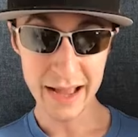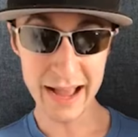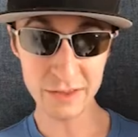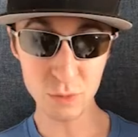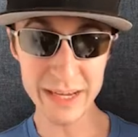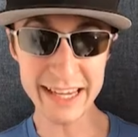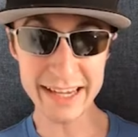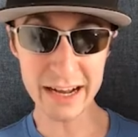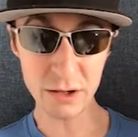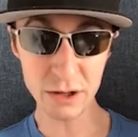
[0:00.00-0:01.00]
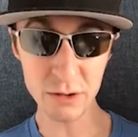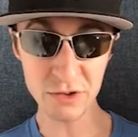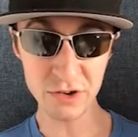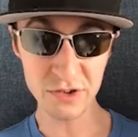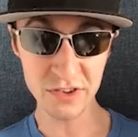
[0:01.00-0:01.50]
As we get
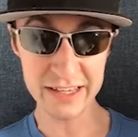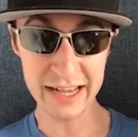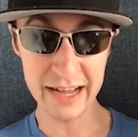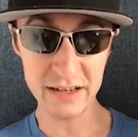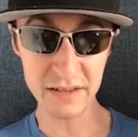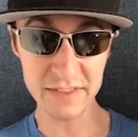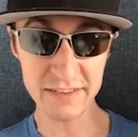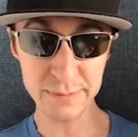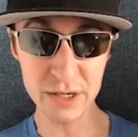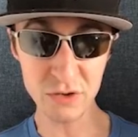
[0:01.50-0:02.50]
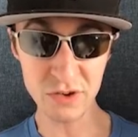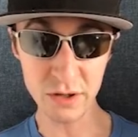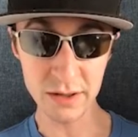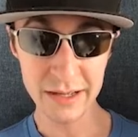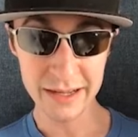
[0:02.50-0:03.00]
closer to the end of this
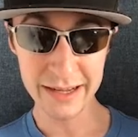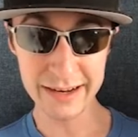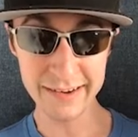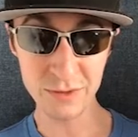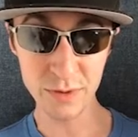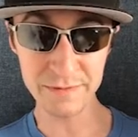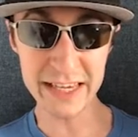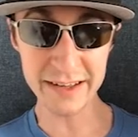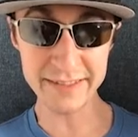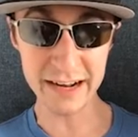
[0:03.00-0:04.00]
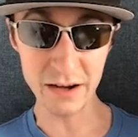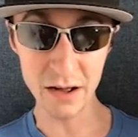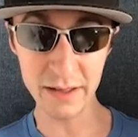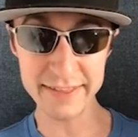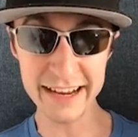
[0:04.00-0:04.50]
musical, it is revealed that
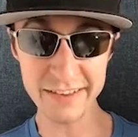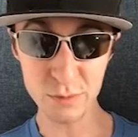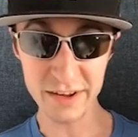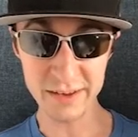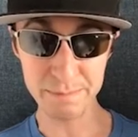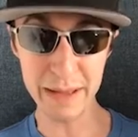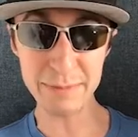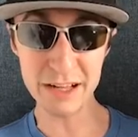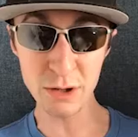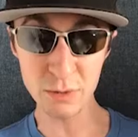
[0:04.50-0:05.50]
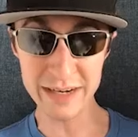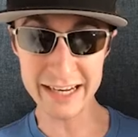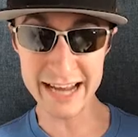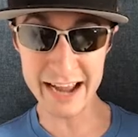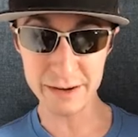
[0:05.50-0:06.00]
all this was a biblical
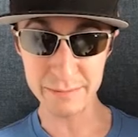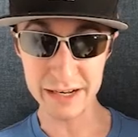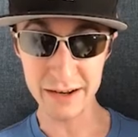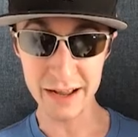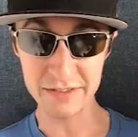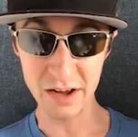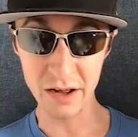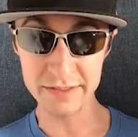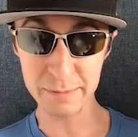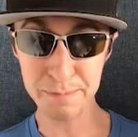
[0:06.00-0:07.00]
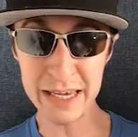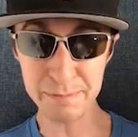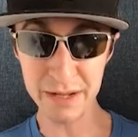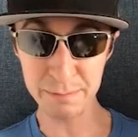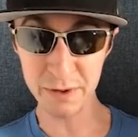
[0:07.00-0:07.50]
reenactment, as all the
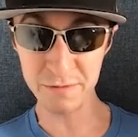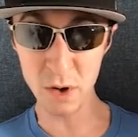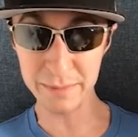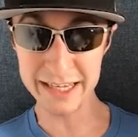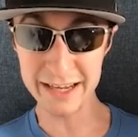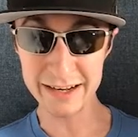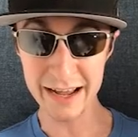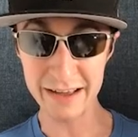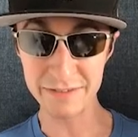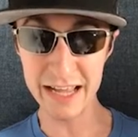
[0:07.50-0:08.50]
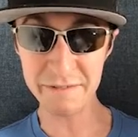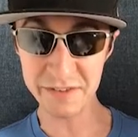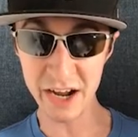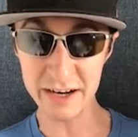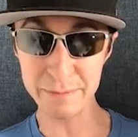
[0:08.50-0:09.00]
people performing it have
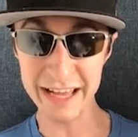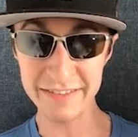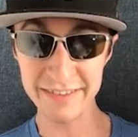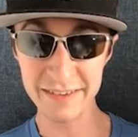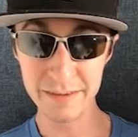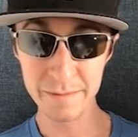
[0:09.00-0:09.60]
left on a bus.